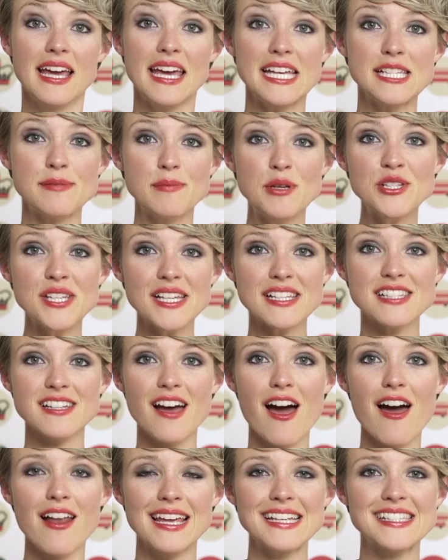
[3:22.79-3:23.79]
His music
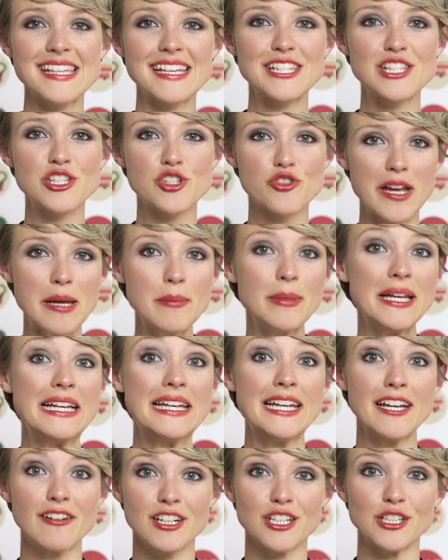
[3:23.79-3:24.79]
style is extremely
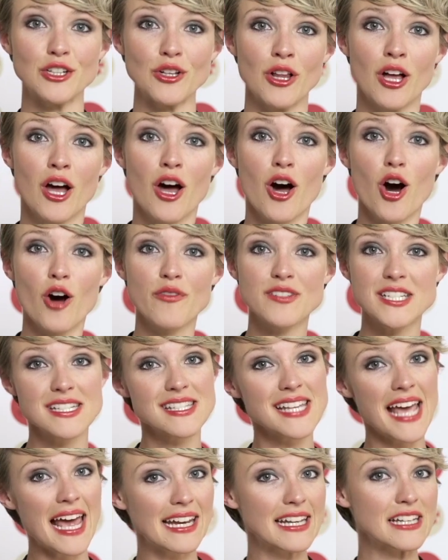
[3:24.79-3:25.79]
lyrical, often
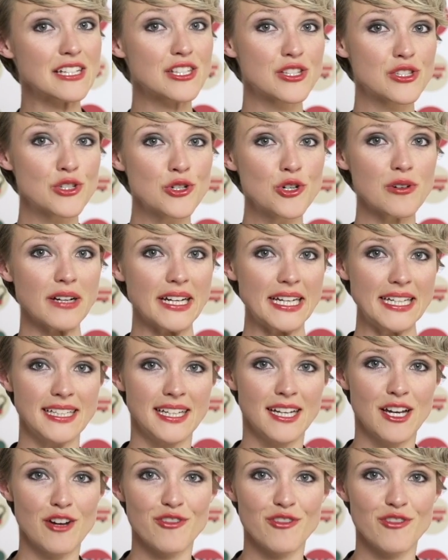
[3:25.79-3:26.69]
telling a story.